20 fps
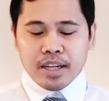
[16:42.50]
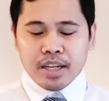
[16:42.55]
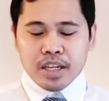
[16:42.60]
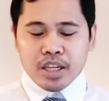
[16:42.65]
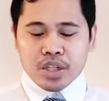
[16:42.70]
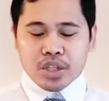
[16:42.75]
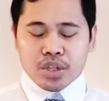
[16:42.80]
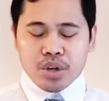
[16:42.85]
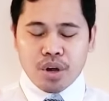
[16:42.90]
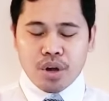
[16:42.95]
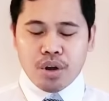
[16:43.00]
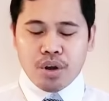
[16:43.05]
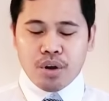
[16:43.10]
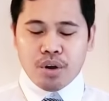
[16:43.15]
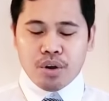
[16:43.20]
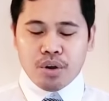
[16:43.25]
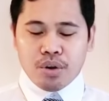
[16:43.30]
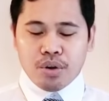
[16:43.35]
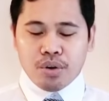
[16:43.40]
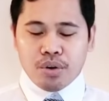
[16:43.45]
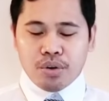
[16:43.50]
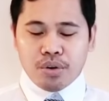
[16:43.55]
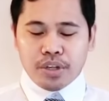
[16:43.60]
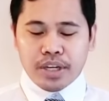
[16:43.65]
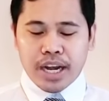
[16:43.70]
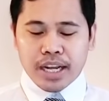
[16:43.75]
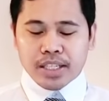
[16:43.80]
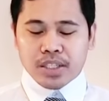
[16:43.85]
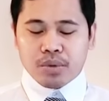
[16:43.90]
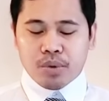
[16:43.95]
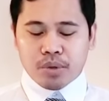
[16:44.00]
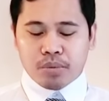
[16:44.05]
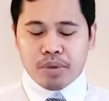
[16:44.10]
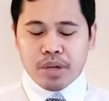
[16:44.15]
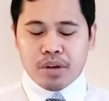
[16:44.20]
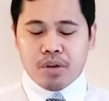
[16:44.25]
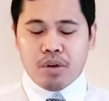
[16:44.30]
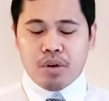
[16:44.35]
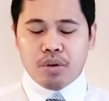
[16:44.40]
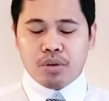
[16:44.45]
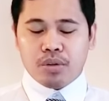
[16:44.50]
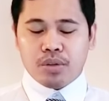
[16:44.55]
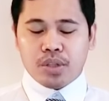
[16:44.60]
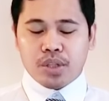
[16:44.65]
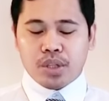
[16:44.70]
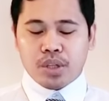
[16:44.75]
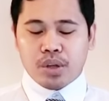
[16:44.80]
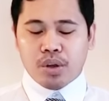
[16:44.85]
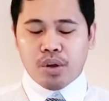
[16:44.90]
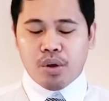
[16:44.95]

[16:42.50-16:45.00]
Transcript: So that's what we call